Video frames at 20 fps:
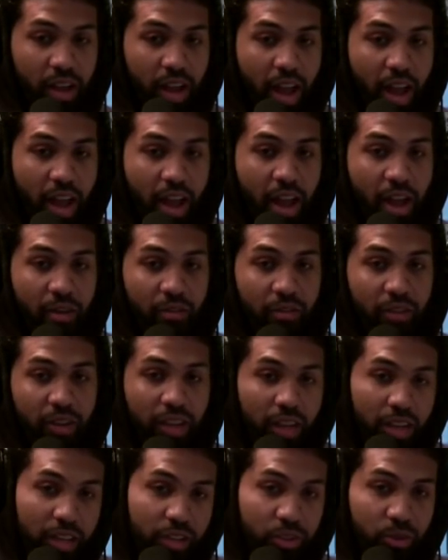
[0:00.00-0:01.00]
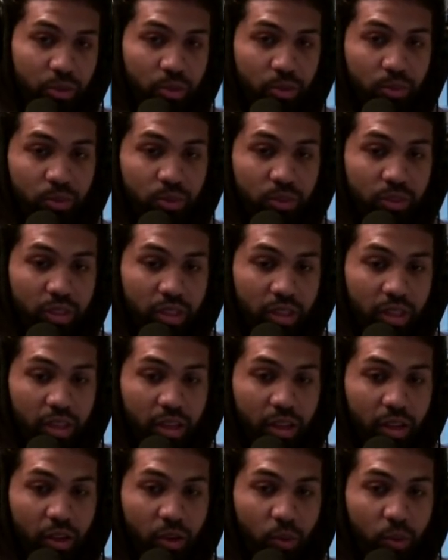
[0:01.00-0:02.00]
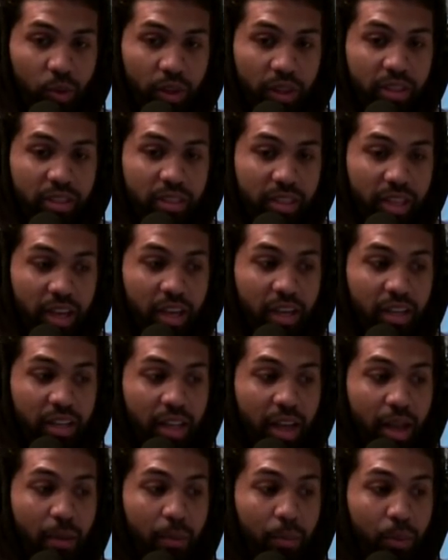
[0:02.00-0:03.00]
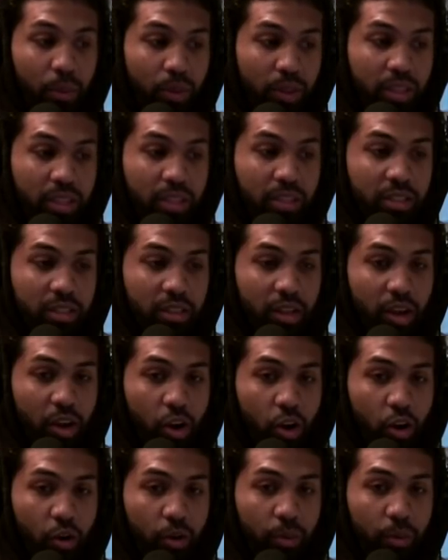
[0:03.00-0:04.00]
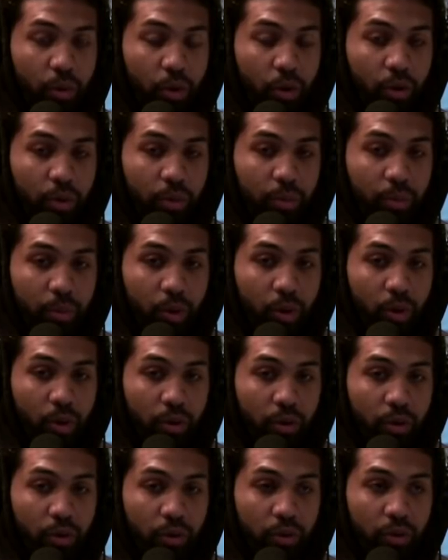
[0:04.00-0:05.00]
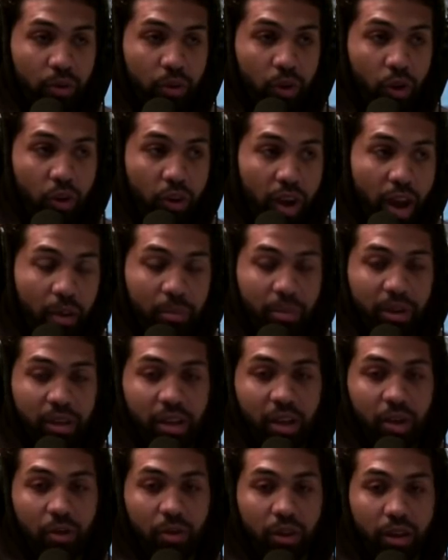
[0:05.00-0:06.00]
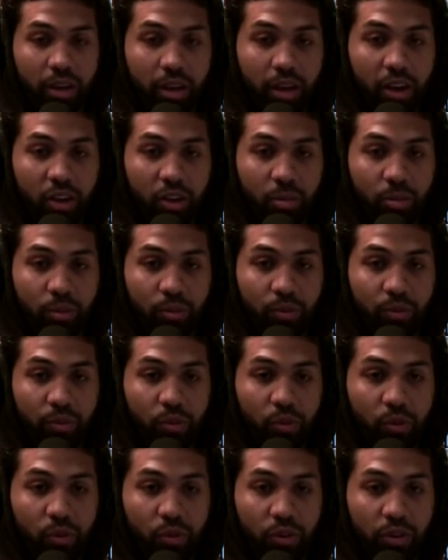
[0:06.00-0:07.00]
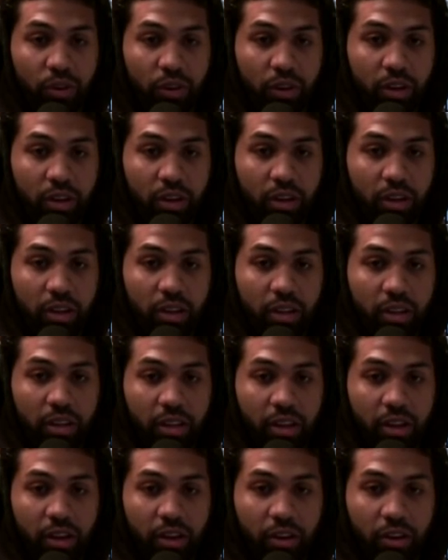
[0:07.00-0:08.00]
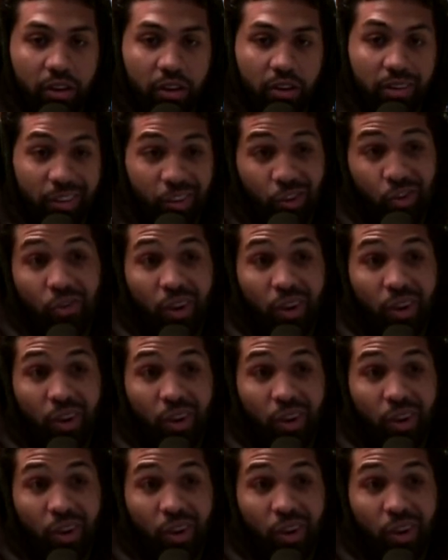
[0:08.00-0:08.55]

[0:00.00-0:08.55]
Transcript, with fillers: have issues with saying that police are, are, are, are not being held accountable for their, their